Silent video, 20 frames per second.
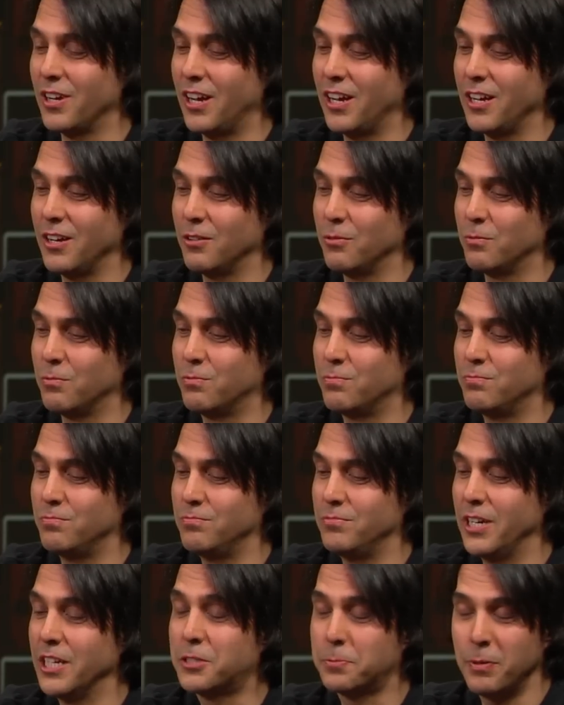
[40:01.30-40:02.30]
Uh,
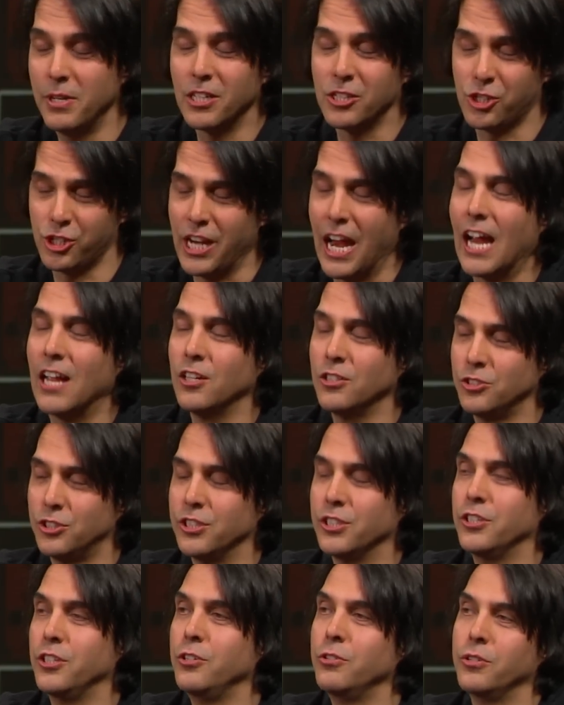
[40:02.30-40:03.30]
it's been a
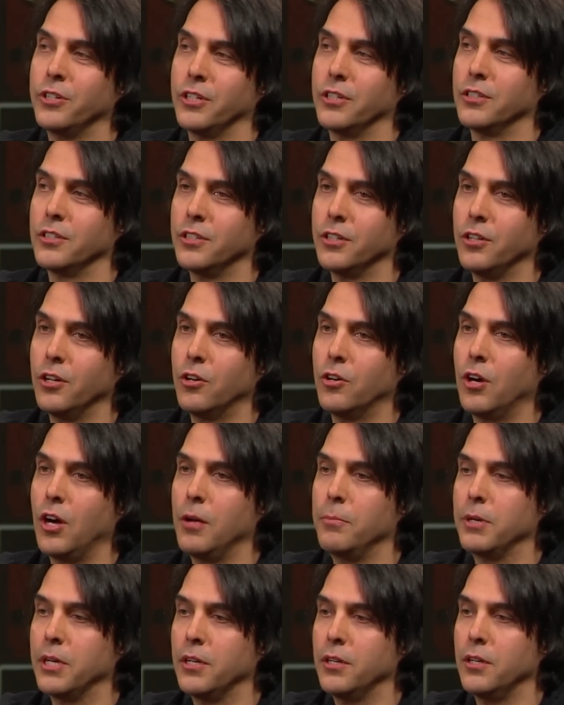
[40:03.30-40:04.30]
challenging unit. You know,
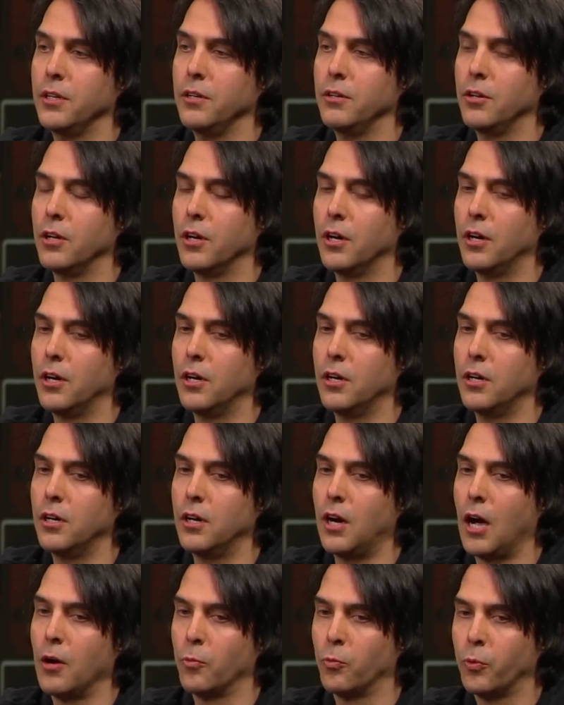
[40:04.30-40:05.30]
I mean,
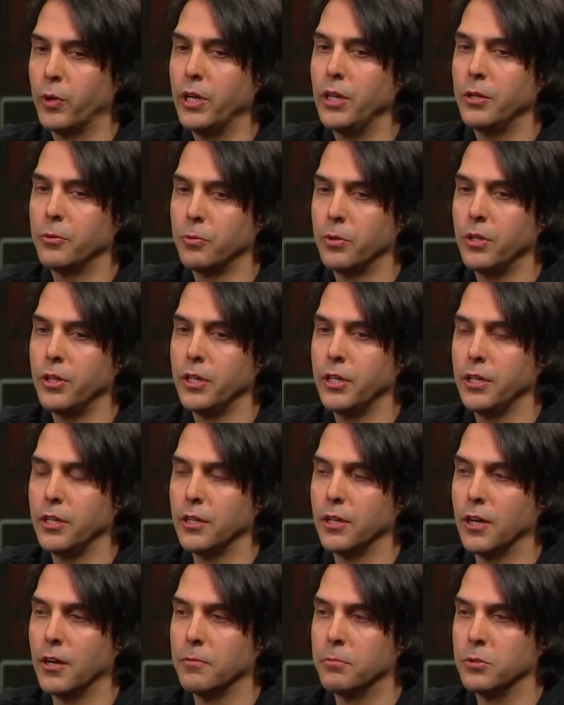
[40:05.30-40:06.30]
uh, I really,
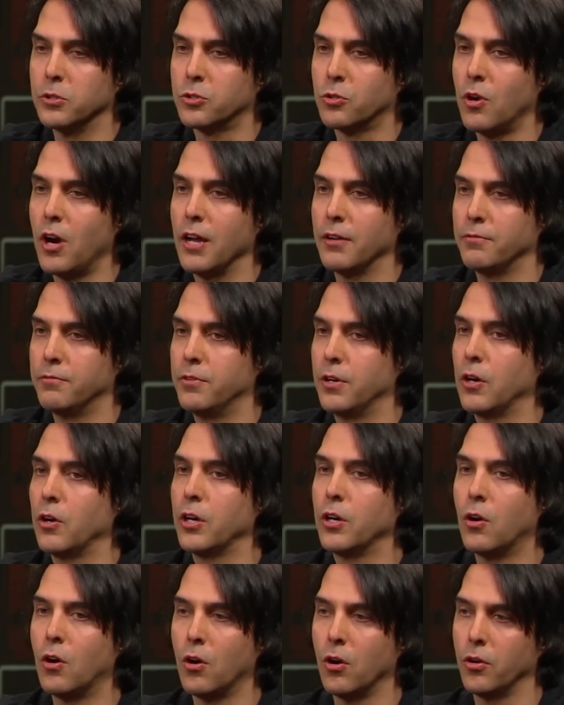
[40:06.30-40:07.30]
really have been trying
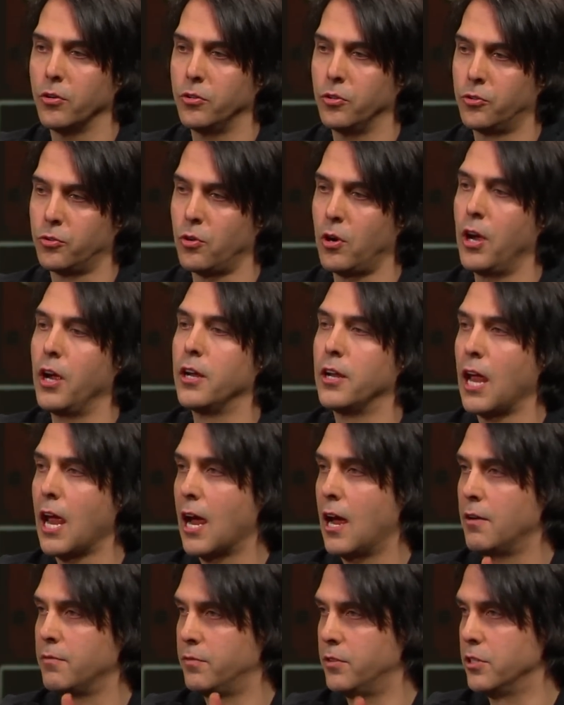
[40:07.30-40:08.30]
very hard to try and
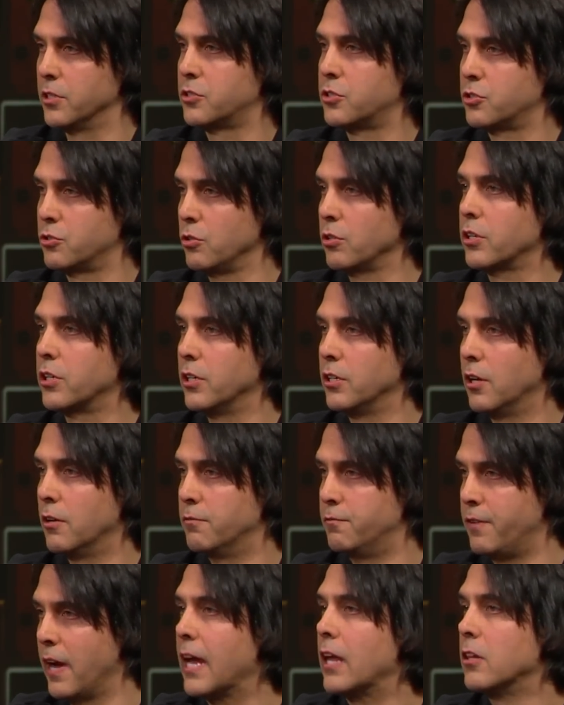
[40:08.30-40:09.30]
have this circuit
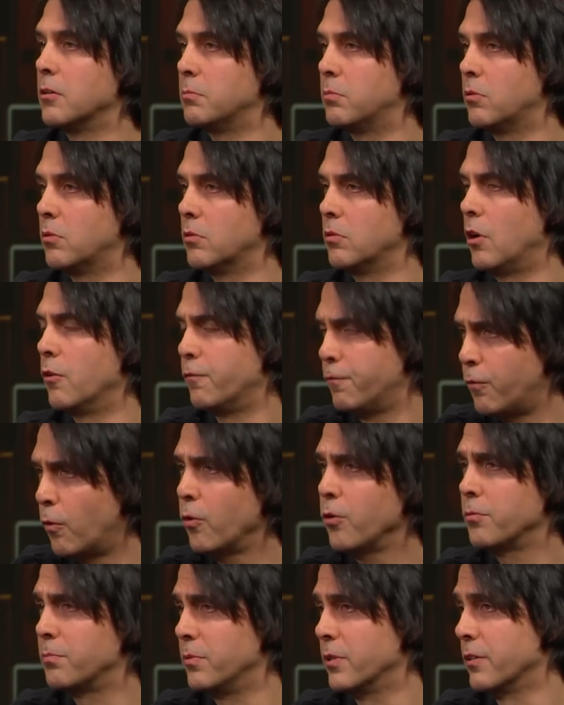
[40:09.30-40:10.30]
available
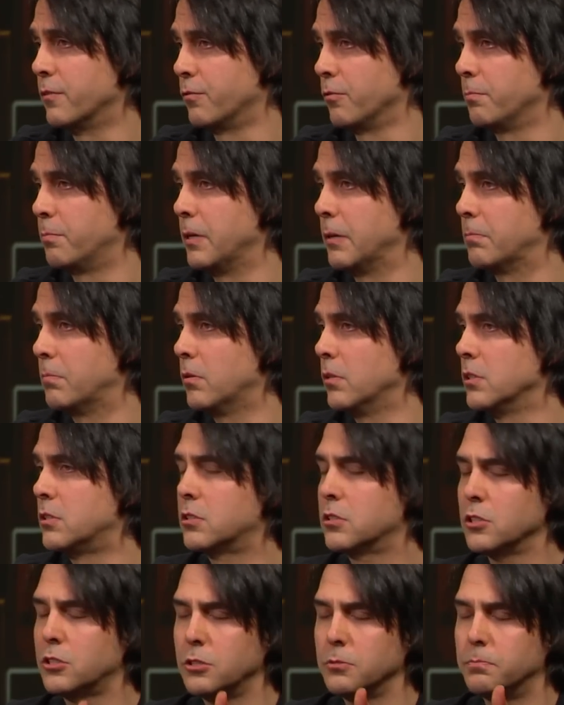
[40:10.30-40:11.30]
affordably for people.
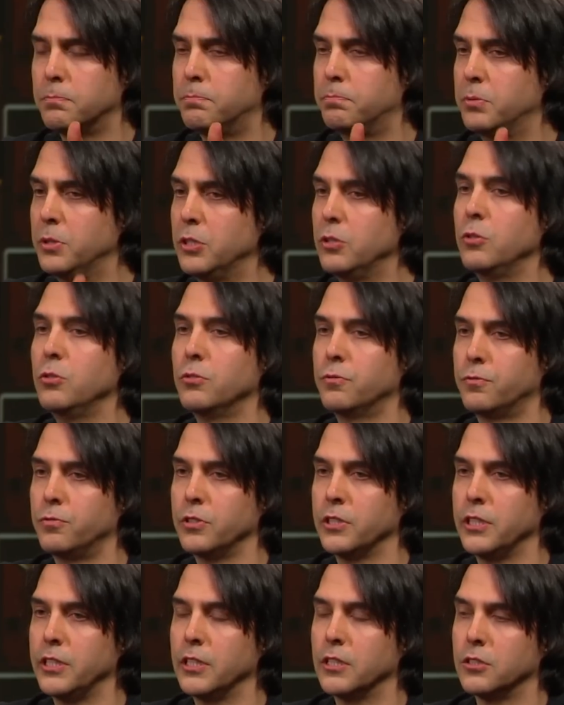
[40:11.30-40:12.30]
It's right. such a
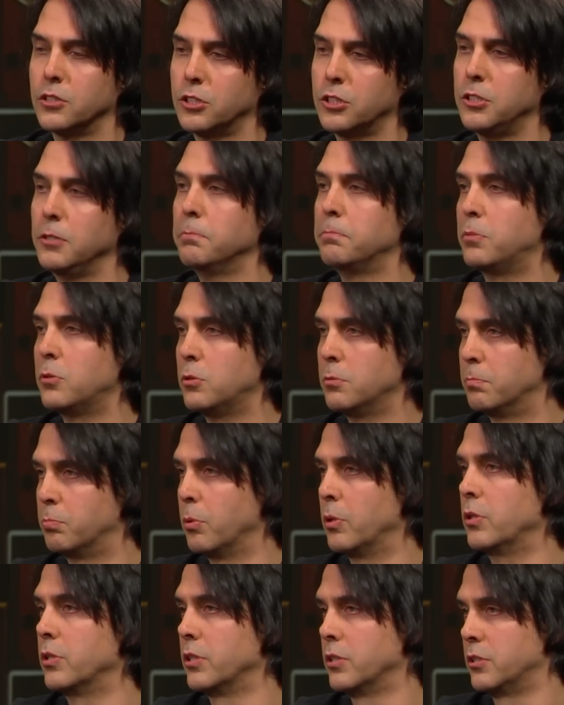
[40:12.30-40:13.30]
beautifully simple,
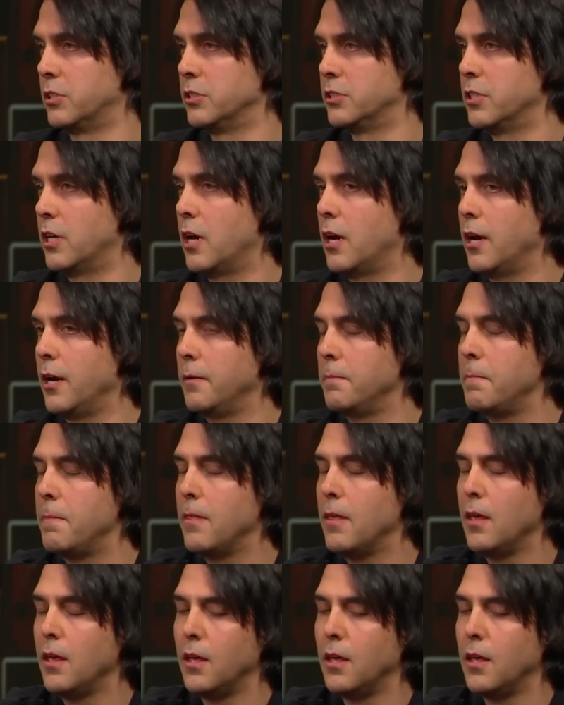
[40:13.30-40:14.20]
brilliant design.